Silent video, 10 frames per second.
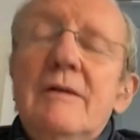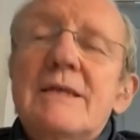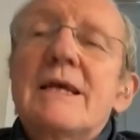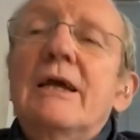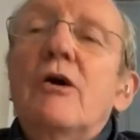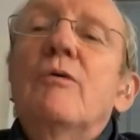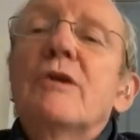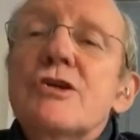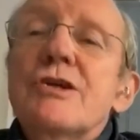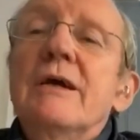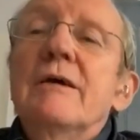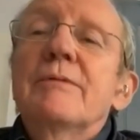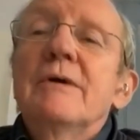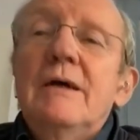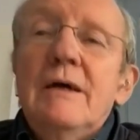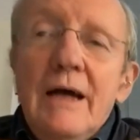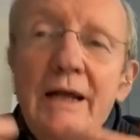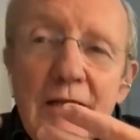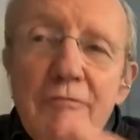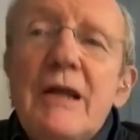take ownership
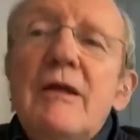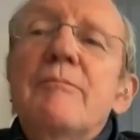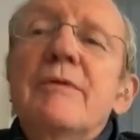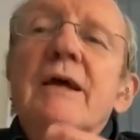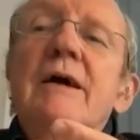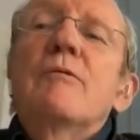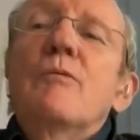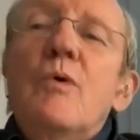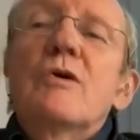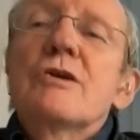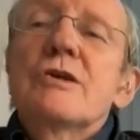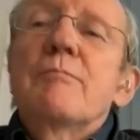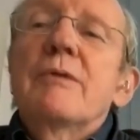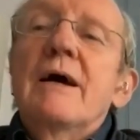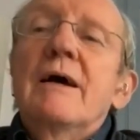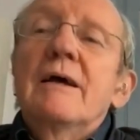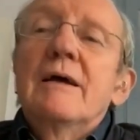and develop their water supply.